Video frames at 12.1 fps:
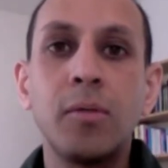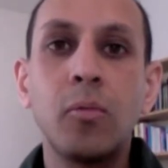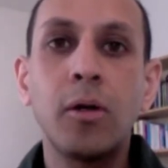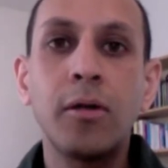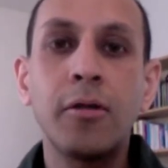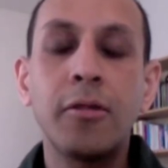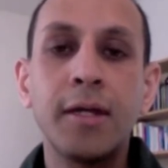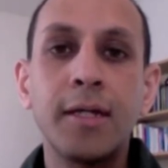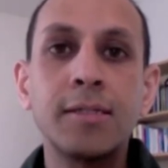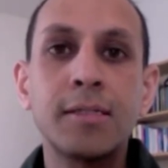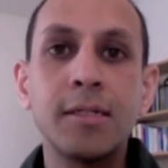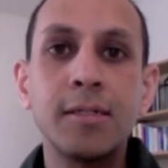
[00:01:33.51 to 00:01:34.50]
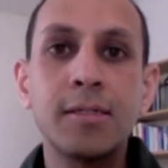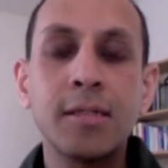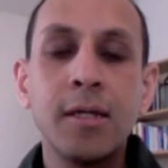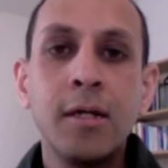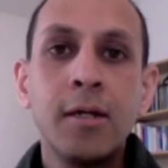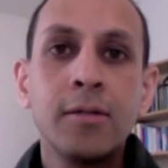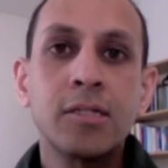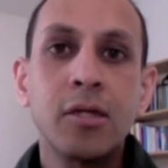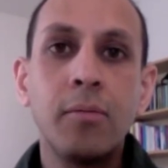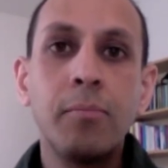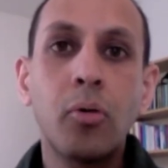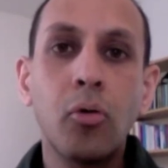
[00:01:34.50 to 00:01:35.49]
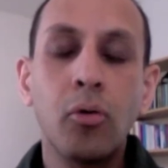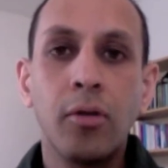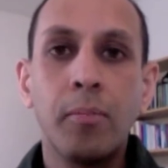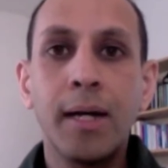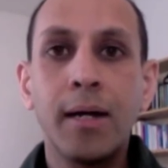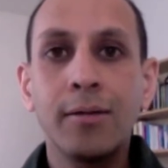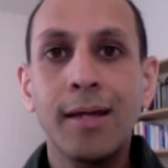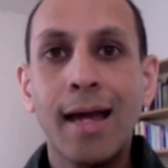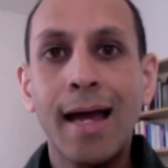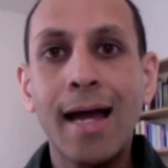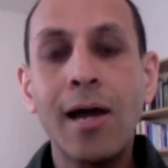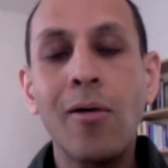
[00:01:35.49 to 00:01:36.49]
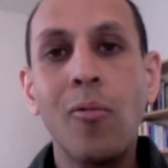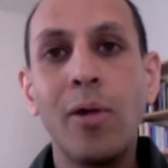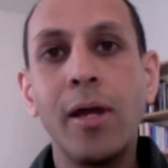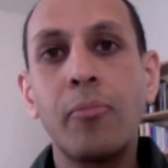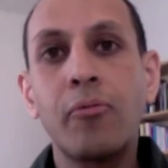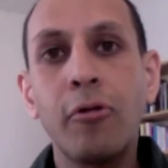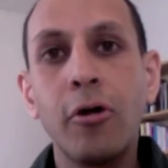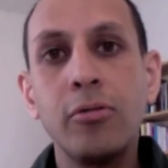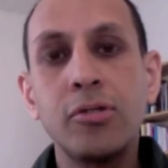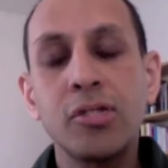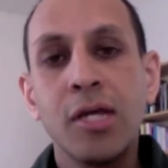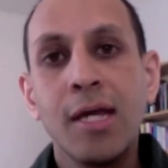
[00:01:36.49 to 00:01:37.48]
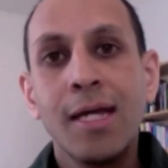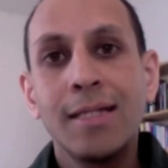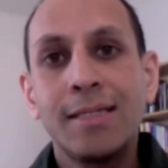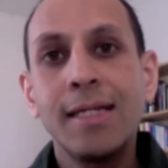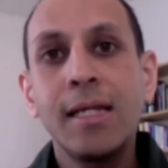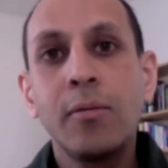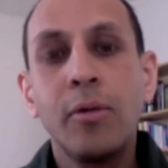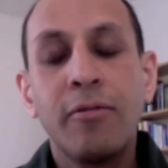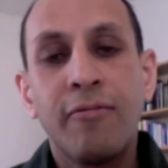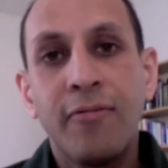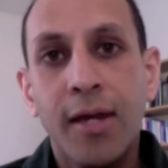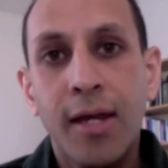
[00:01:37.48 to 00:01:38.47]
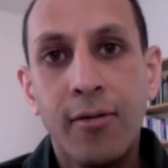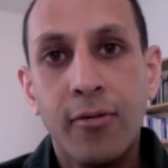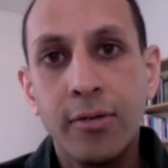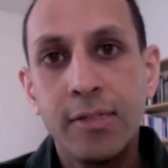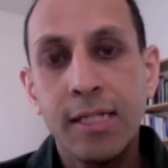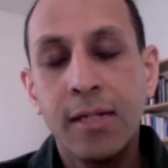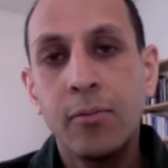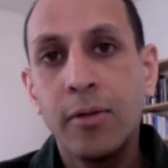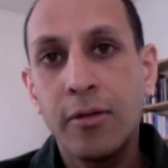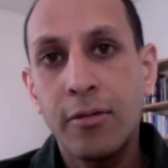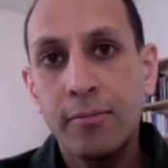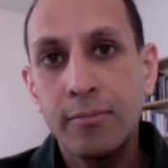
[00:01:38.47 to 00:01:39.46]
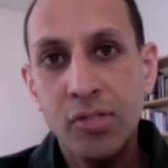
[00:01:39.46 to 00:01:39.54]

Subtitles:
One of the things that's so important about how we approach dealing with fear and dealing with